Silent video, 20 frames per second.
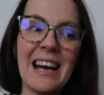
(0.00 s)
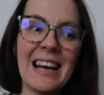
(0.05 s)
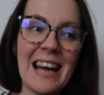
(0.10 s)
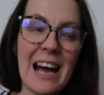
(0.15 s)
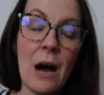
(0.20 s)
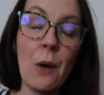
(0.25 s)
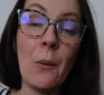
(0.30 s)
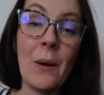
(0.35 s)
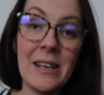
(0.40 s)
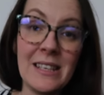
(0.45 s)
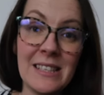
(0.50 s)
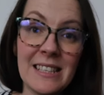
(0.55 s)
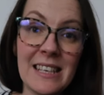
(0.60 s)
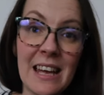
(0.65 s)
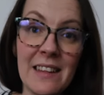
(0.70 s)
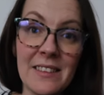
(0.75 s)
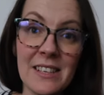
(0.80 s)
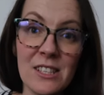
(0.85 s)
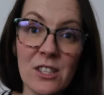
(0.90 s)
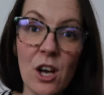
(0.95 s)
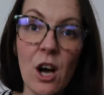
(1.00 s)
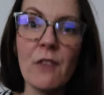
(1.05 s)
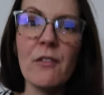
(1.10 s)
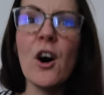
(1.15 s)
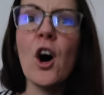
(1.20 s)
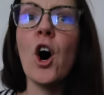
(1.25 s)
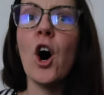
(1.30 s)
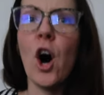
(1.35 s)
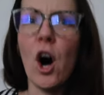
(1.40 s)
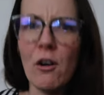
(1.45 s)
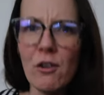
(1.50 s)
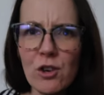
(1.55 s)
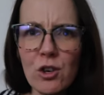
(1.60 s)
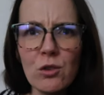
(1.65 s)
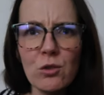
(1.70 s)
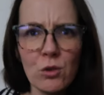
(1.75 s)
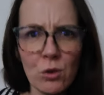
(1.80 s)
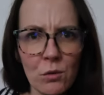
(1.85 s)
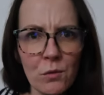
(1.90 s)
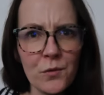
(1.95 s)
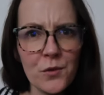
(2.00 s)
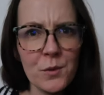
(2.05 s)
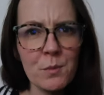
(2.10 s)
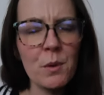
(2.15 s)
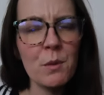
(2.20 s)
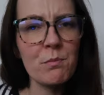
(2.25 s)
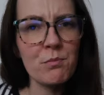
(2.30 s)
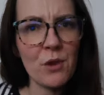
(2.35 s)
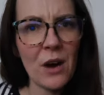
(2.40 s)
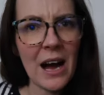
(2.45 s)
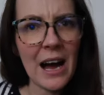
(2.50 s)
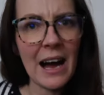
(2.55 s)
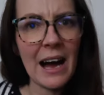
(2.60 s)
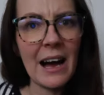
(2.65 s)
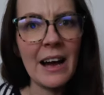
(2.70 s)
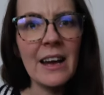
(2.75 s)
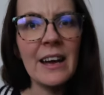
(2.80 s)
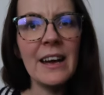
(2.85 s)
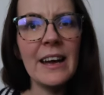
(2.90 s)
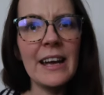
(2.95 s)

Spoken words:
I can't wait to get this off. Or an uncomfortable bra.